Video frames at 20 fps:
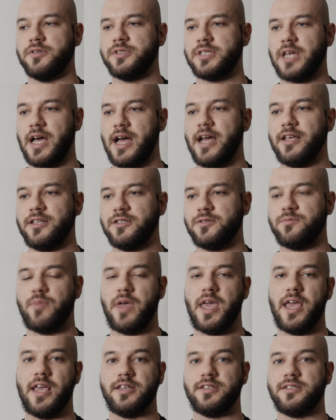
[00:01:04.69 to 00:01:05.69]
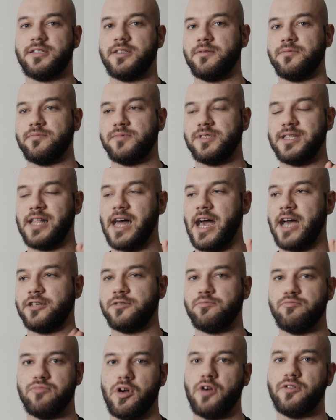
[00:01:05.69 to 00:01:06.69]
science based
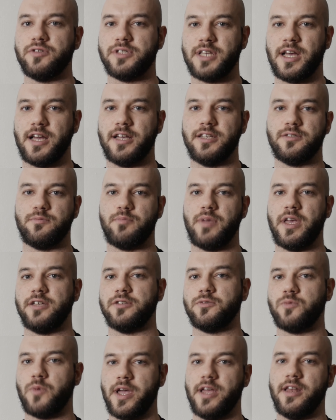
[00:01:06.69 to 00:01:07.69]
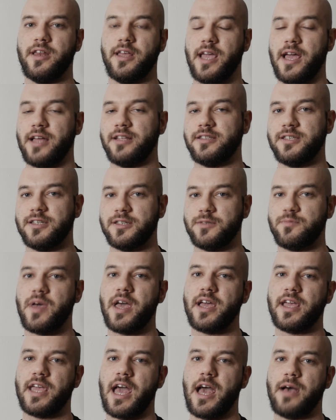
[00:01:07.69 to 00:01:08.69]
slash bro science based way to get six
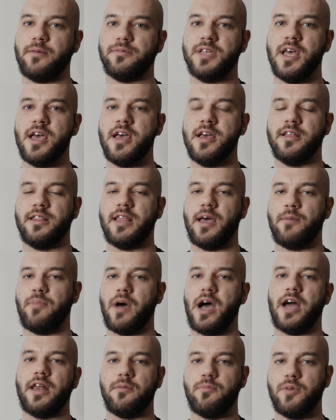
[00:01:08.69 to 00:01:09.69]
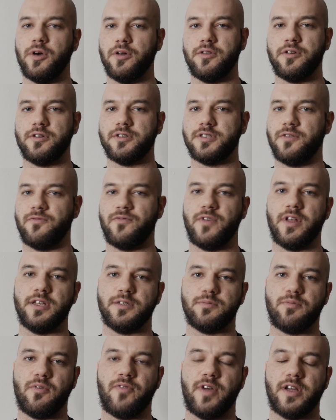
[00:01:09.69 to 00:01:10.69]
pack abs that bodybuilders and
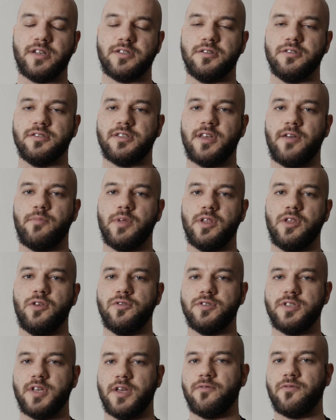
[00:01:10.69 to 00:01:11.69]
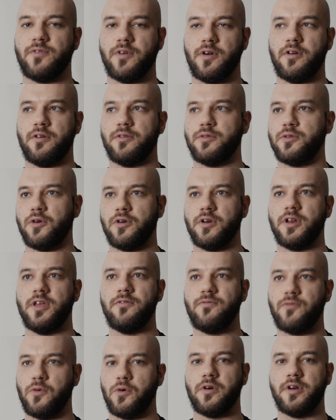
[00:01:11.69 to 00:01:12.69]
fitness professionals have been using for 30,
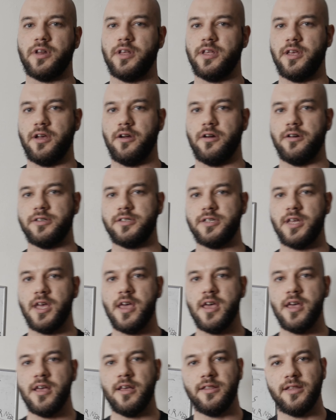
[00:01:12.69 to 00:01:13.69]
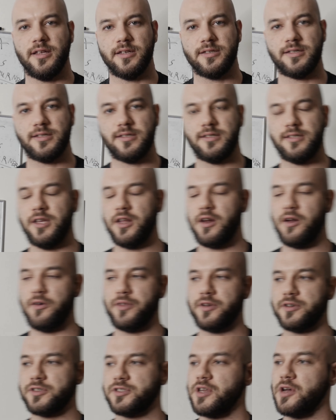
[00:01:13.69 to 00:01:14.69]
40 years. This, you know,
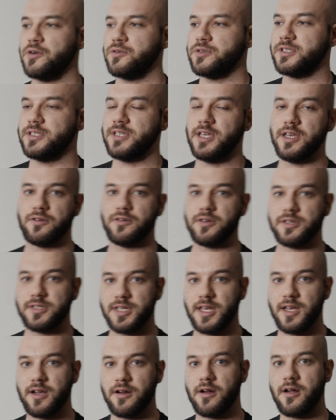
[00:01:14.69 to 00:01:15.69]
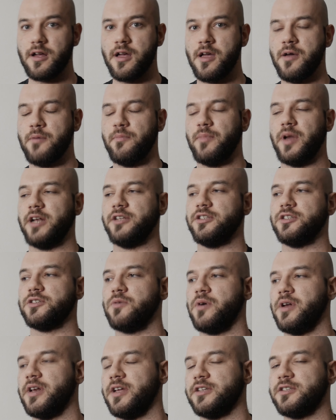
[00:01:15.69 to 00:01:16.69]
there's no secrets here, but I just
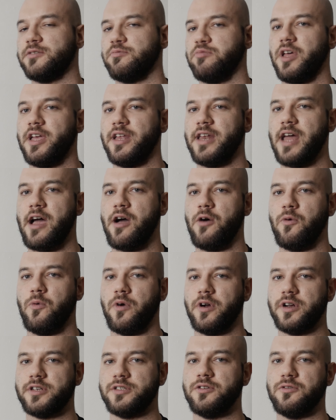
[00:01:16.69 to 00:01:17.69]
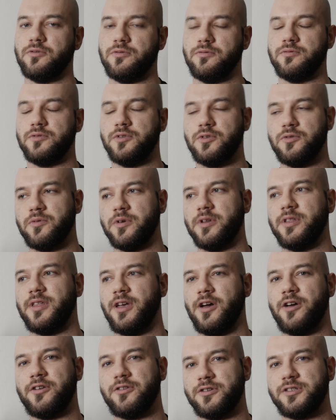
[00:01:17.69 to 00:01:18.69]
want to explain how it works so you
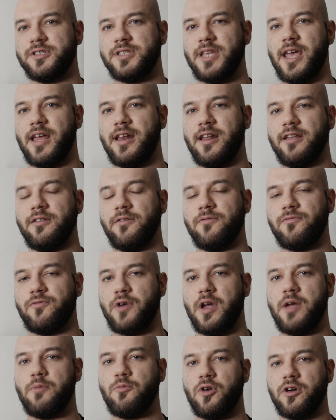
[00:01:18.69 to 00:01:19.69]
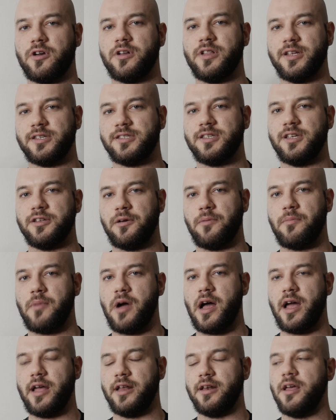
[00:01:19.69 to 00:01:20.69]
really understand and the framework clicks in your
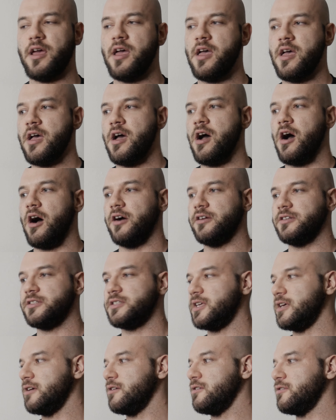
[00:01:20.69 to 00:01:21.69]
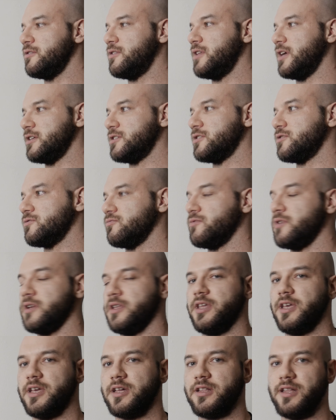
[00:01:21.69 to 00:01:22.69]
mind until this
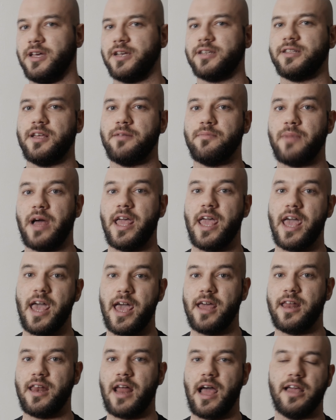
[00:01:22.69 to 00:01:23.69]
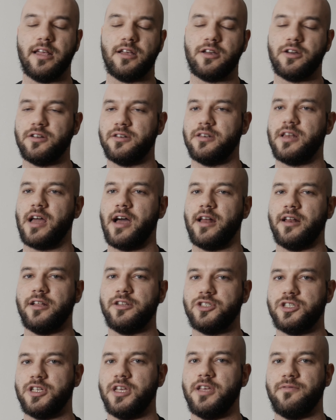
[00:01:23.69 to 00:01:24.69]
really clicked in my head, I could not
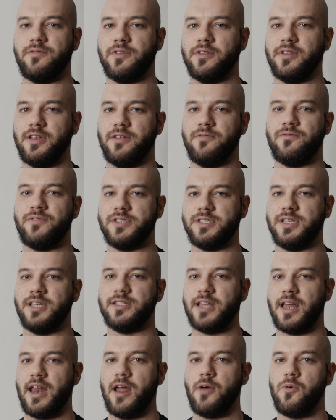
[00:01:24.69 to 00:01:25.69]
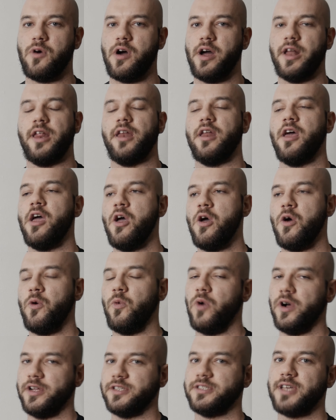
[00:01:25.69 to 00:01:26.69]
achieve the lean physique that I wanted.
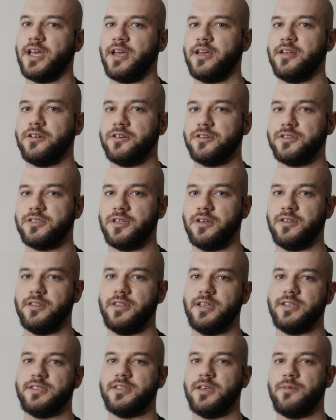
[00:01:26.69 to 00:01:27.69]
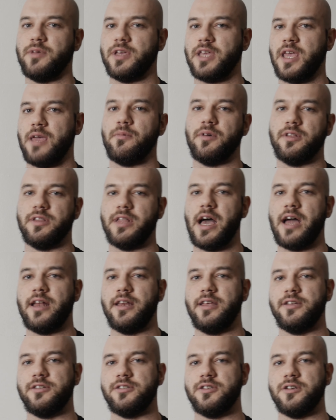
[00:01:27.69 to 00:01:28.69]
Once I understood this, it became a lot
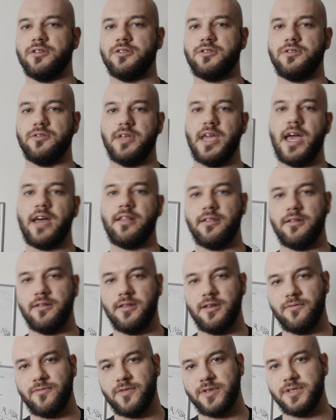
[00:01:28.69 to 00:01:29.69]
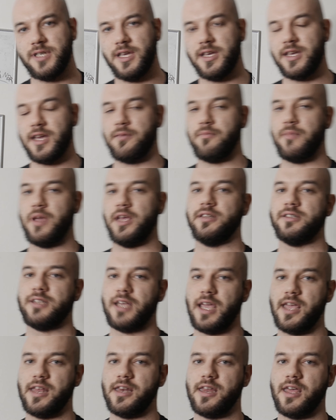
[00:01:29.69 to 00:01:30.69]
easier to get the lean physique and
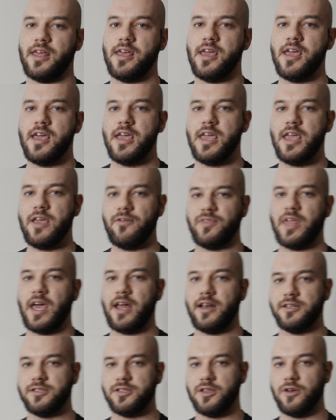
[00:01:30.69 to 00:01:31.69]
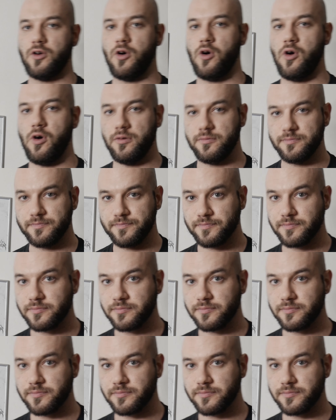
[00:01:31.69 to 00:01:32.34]
maintain it if that is the goal.